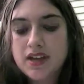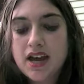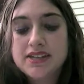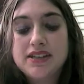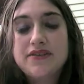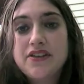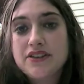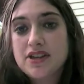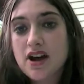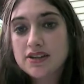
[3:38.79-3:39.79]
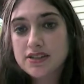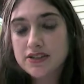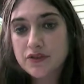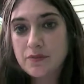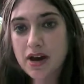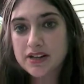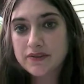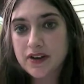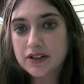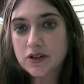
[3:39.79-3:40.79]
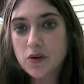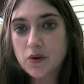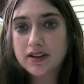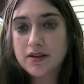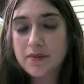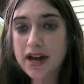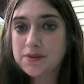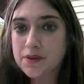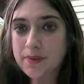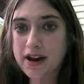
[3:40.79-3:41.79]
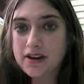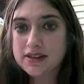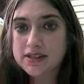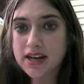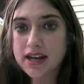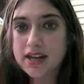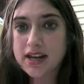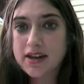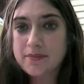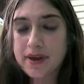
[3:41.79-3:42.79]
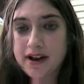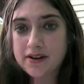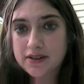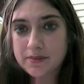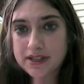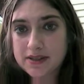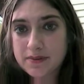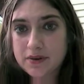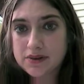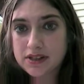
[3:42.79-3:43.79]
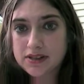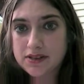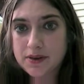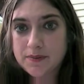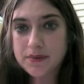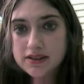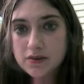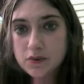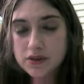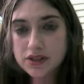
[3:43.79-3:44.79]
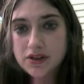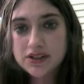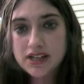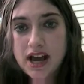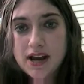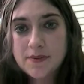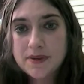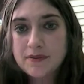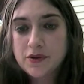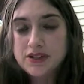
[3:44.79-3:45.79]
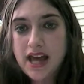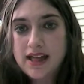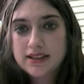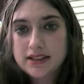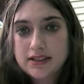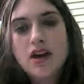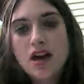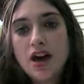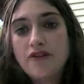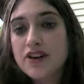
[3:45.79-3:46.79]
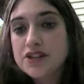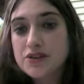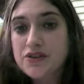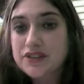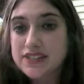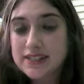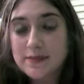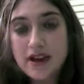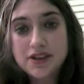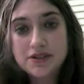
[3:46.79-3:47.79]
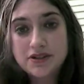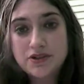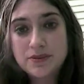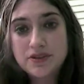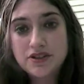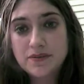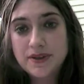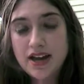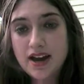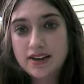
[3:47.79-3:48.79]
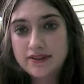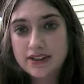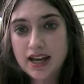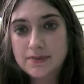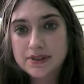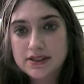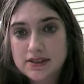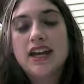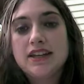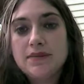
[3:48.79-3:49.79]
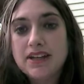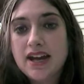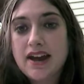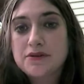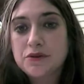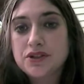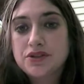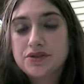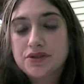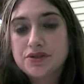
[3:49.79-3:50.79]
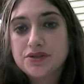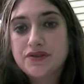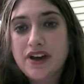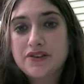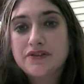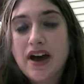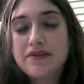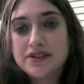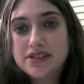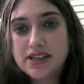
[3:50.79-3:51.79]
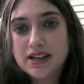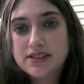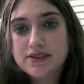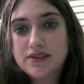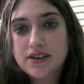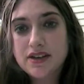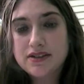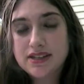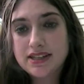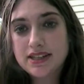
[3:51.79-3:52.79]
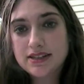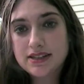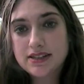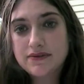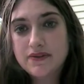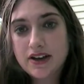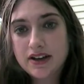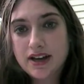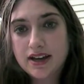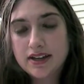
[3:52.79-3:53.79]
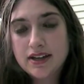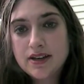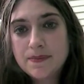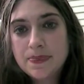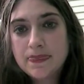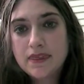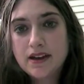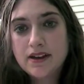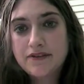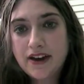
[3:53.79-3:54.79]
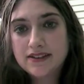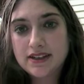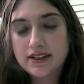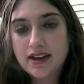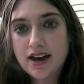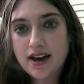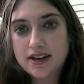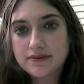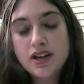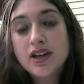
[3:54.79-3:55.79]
A study found that toxins from modified corn combined with a parasite impaired the bees' immune system. It results in higher bee mortality. A fungus or other disease may also contribute to the beehive collapses. In many hives, researchers found 5 or 6 diseases and fungi affecting the hive.